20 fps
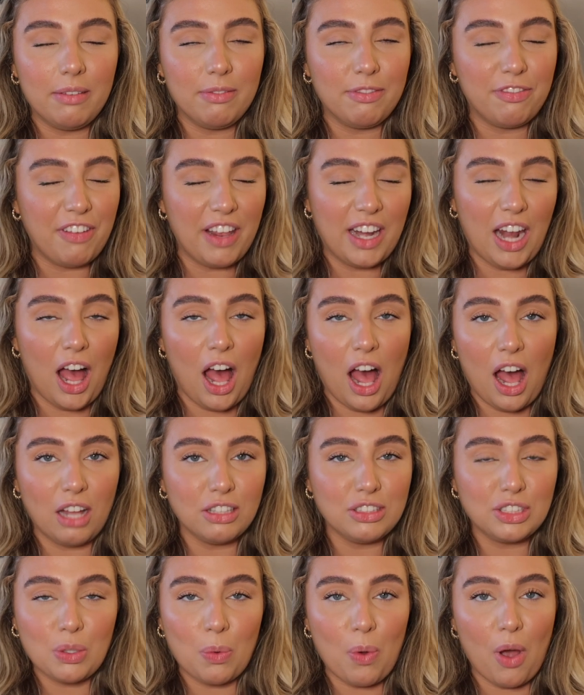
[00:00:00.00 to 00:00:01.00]
filler
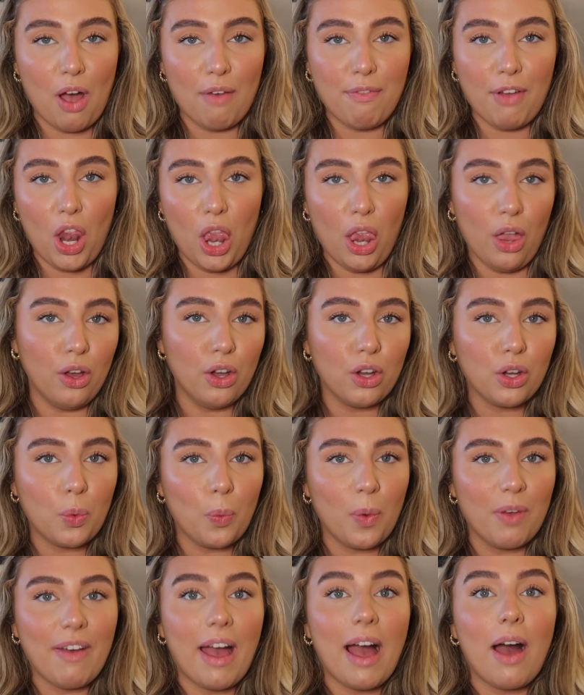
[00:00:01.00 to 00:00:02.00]
sort of look
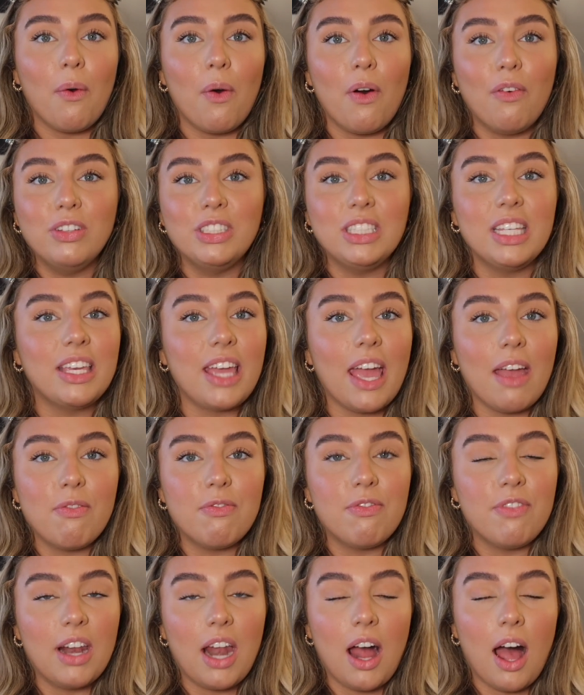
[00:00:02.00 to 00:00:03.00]
without obviously getting
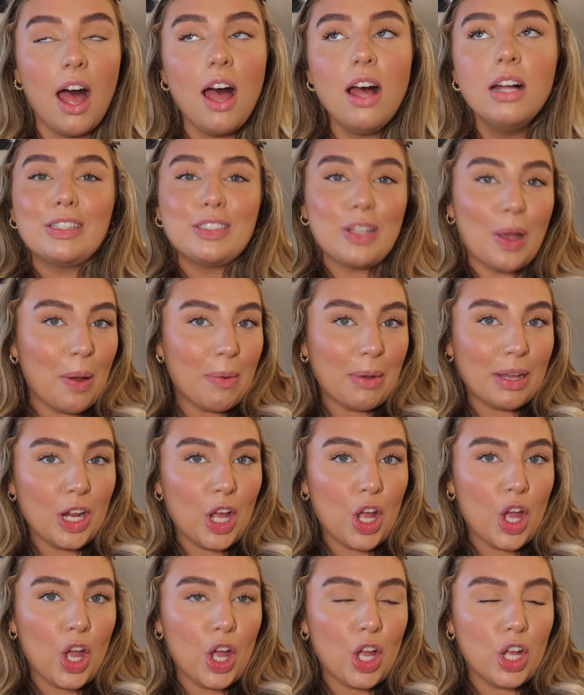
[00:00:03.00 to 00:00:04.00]
filler. So I'm
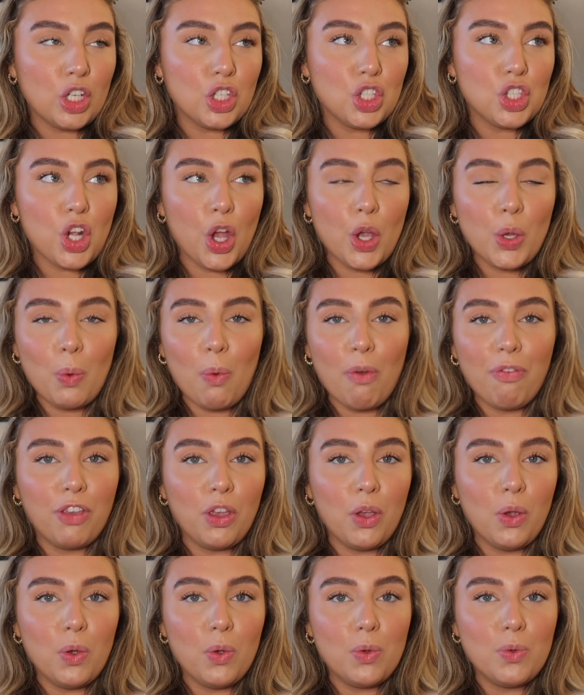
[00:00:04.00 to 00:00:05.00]
gonna show you a
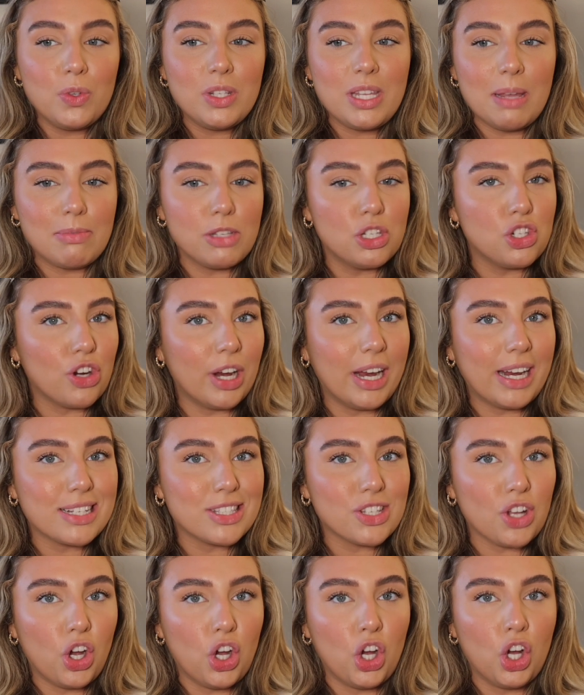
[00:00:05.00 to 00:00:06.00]
few tips and
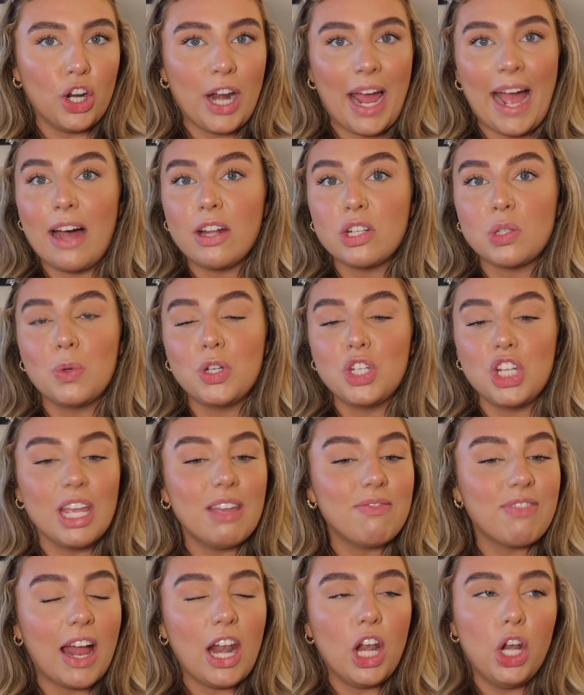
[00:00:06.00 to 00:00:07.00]
tricks on how to
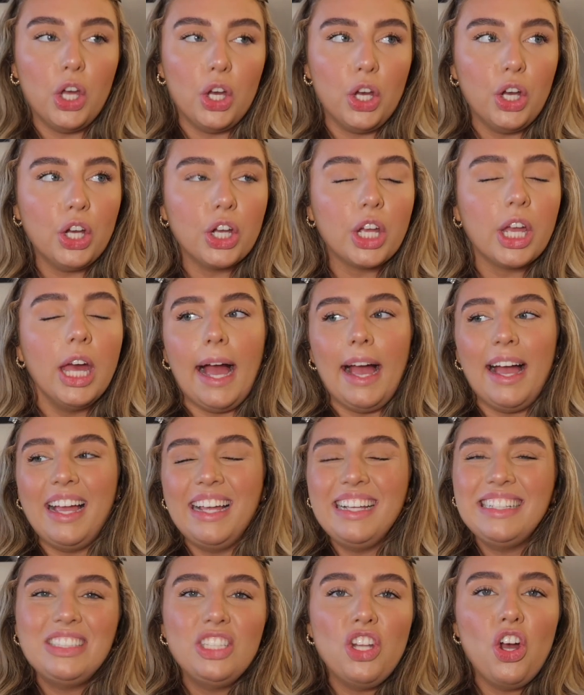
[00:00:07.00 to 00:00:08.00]
achieve that look.
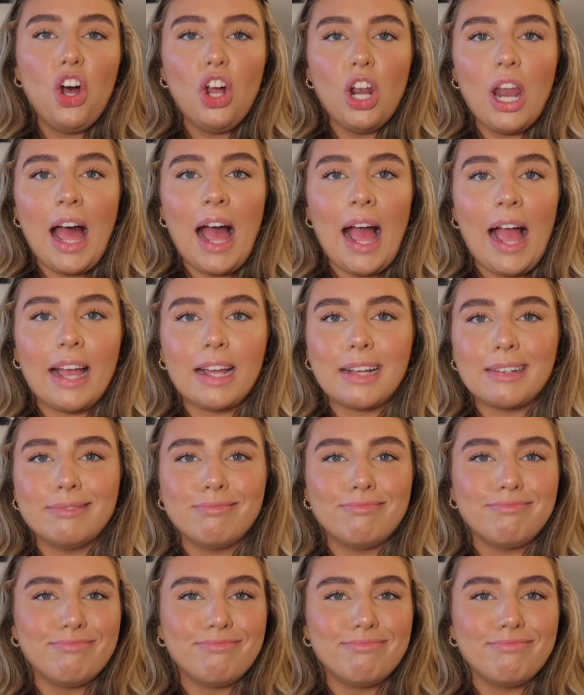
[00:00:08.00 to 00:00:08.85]
It's not like,